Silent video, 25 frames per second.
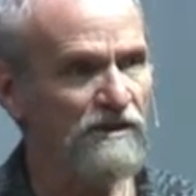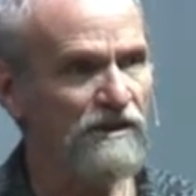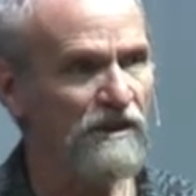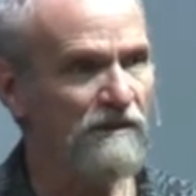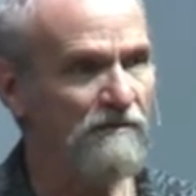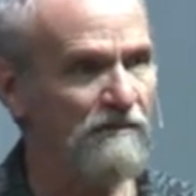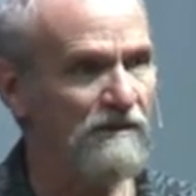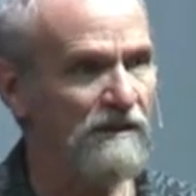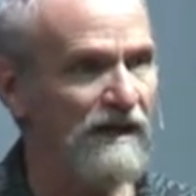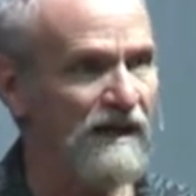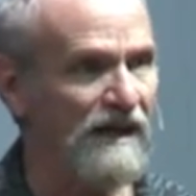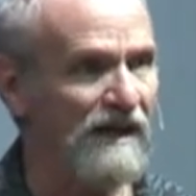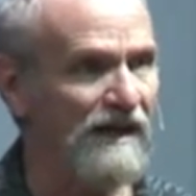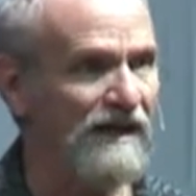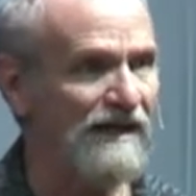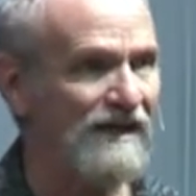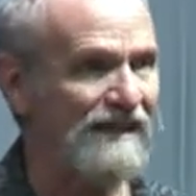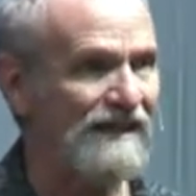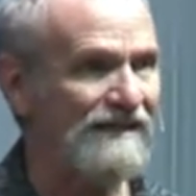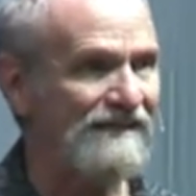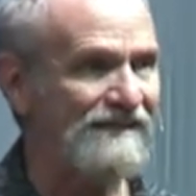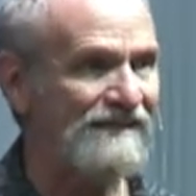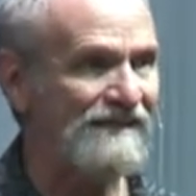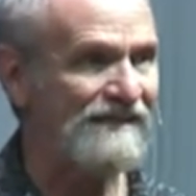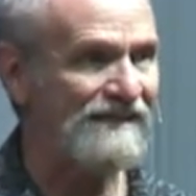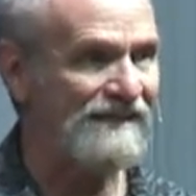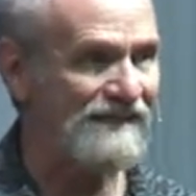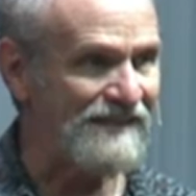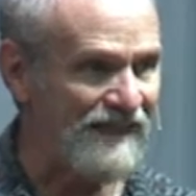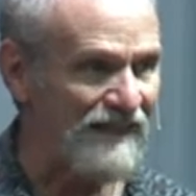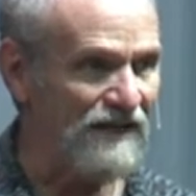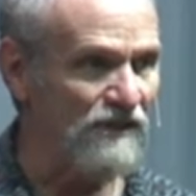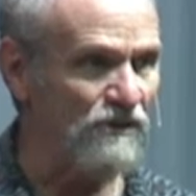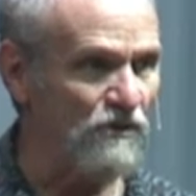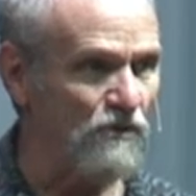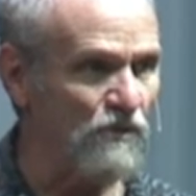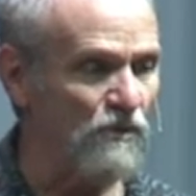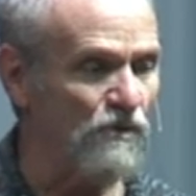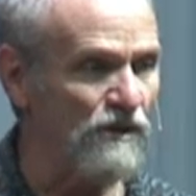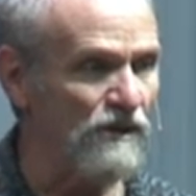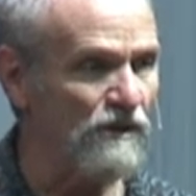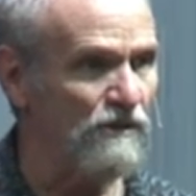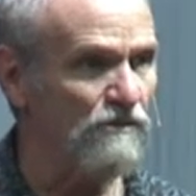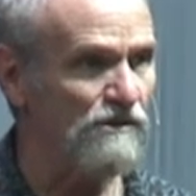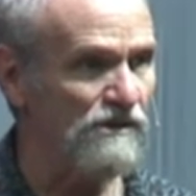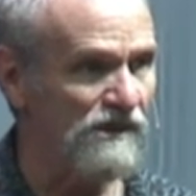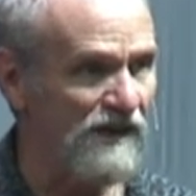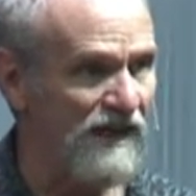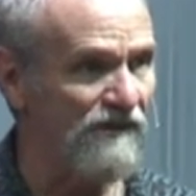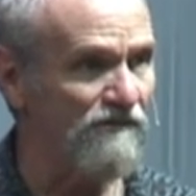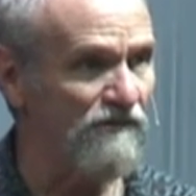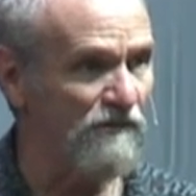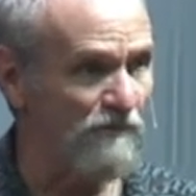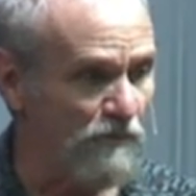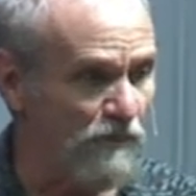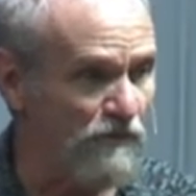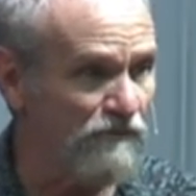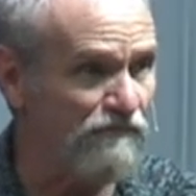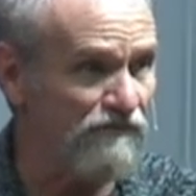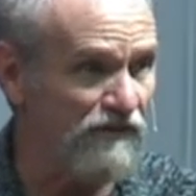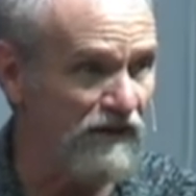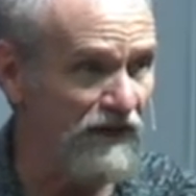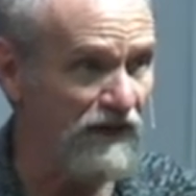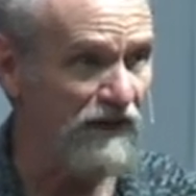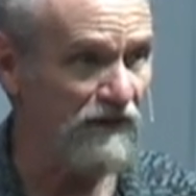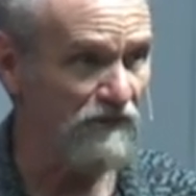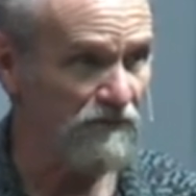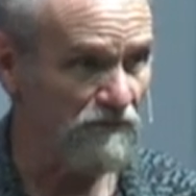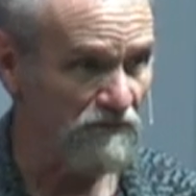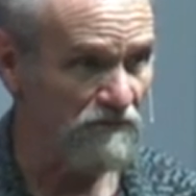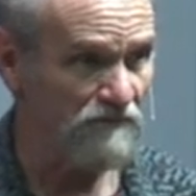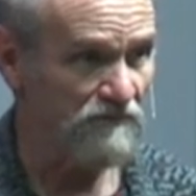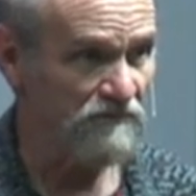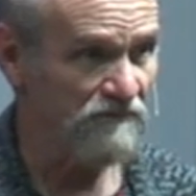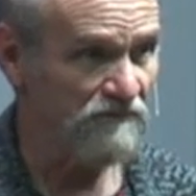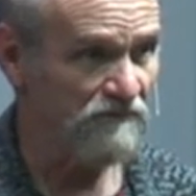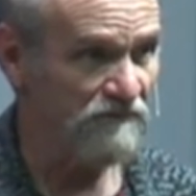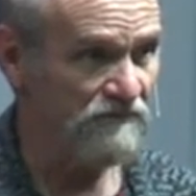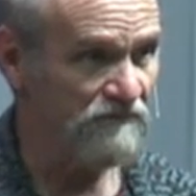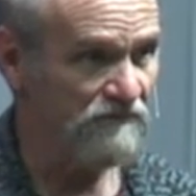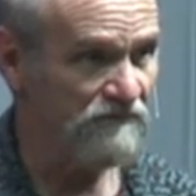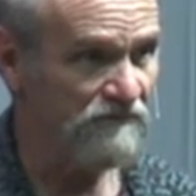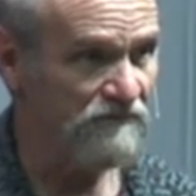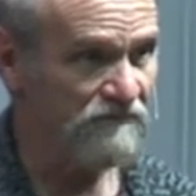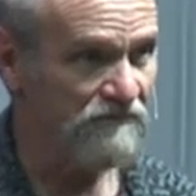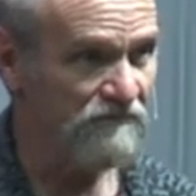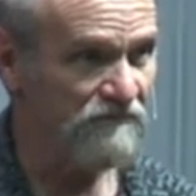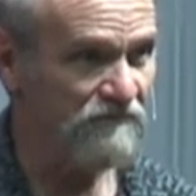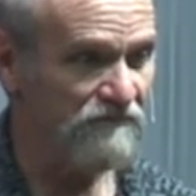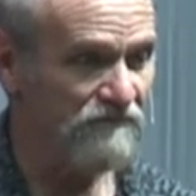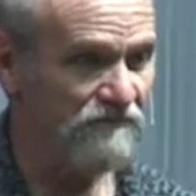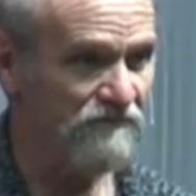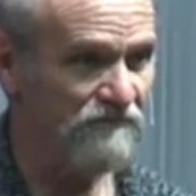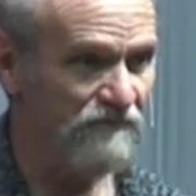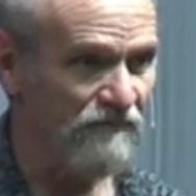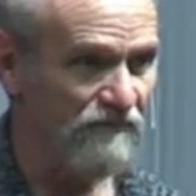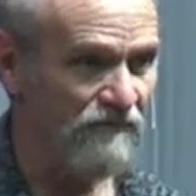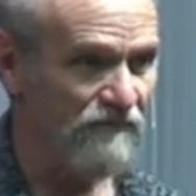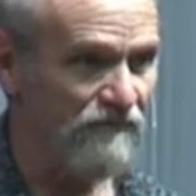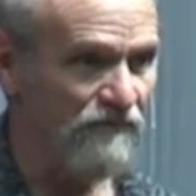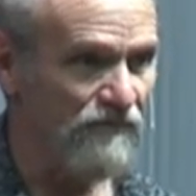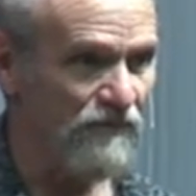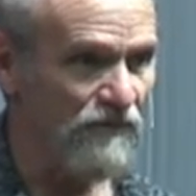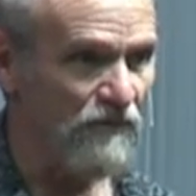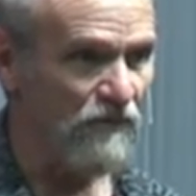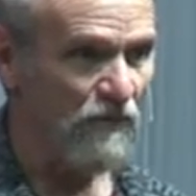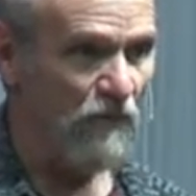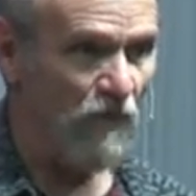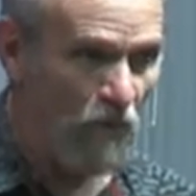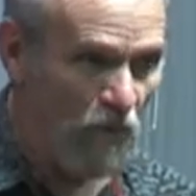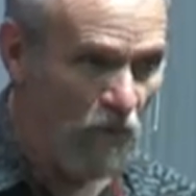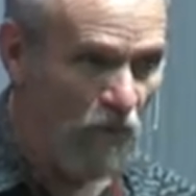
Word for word: uh, uh, the way that we deal with money can uh, um,